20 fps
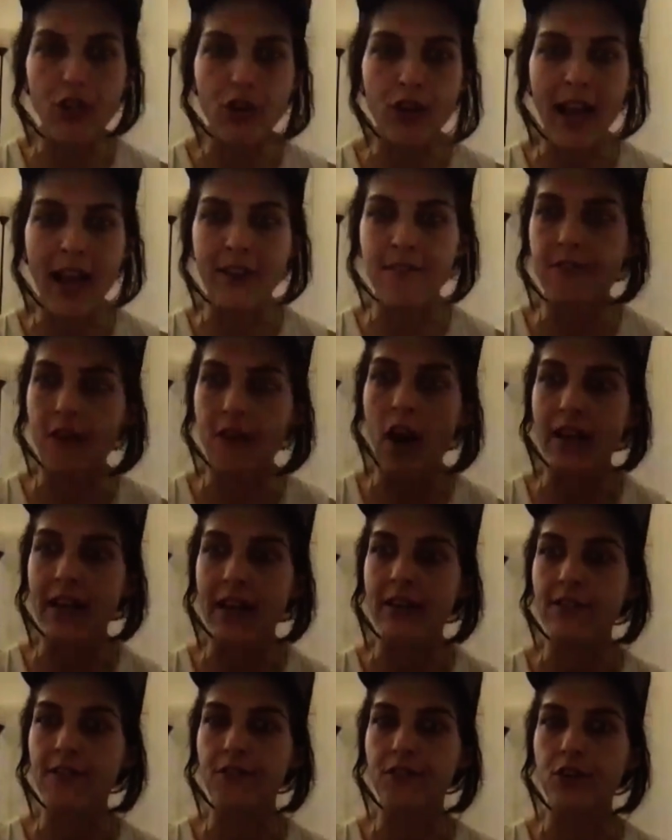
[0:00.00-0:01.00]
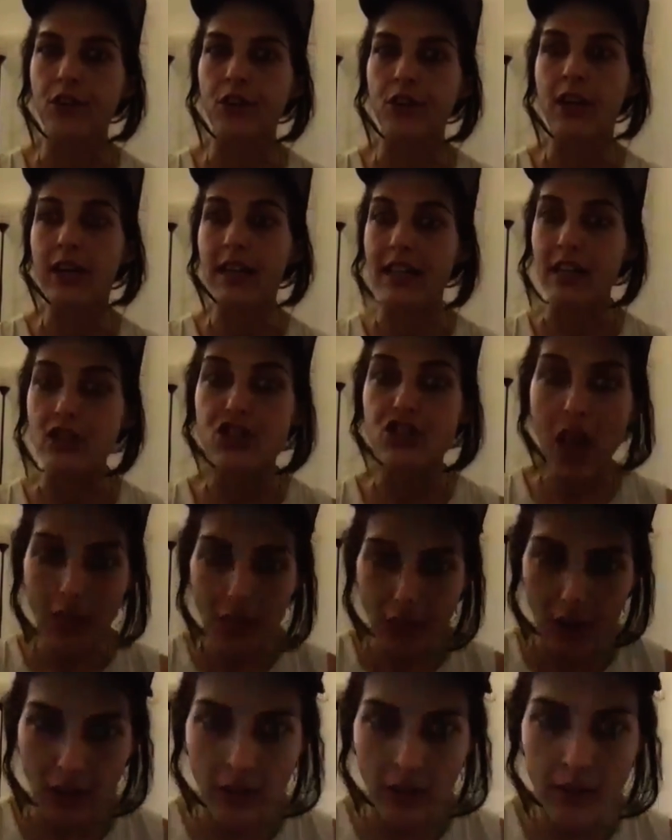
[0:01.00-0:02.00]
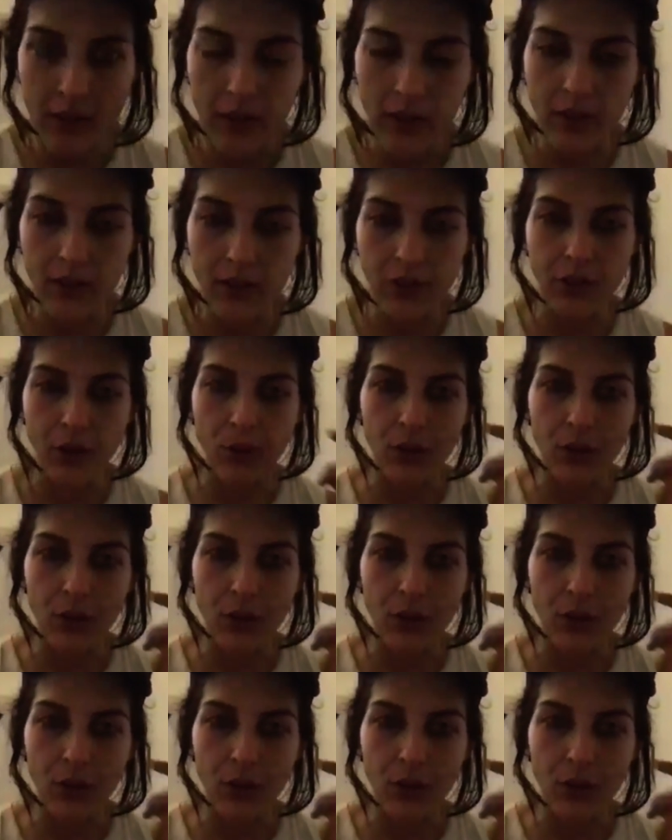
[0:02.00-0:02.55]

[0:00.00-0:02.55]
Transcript: and fighting for each other, you know,